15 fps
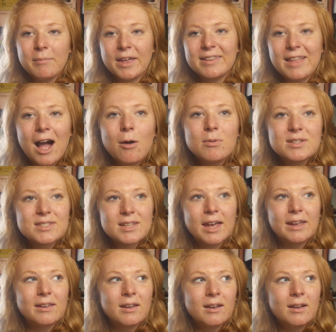Like, that was
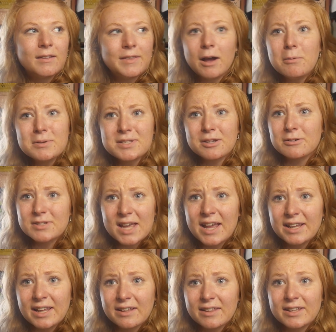like, that was entertaining.